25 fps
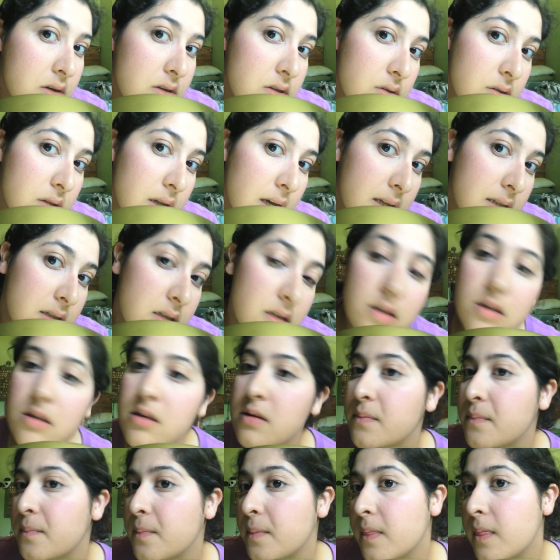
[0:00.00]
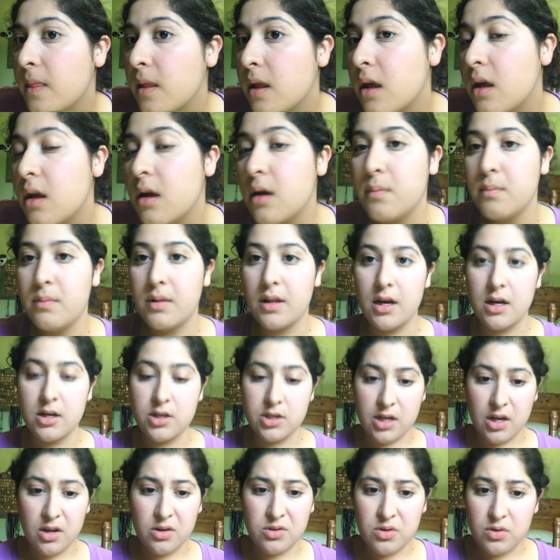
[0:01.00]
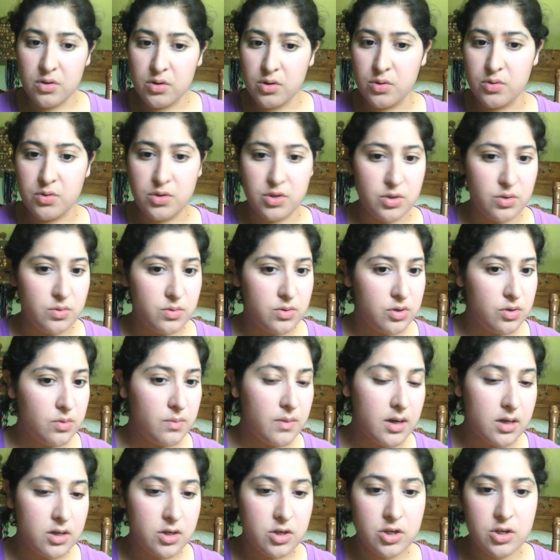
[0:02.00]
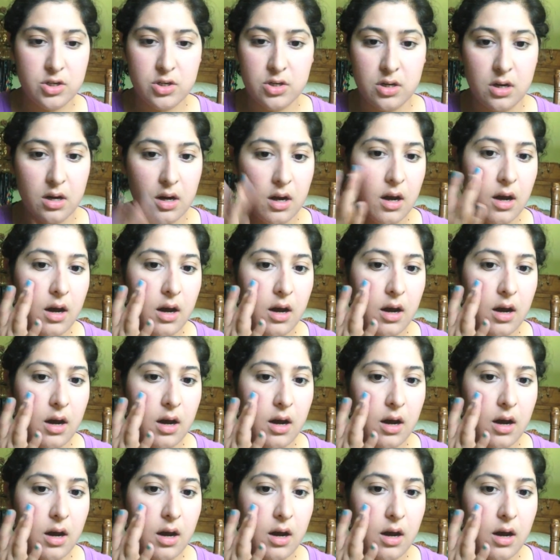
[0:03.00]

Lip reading: So that's blush. I also don't use too much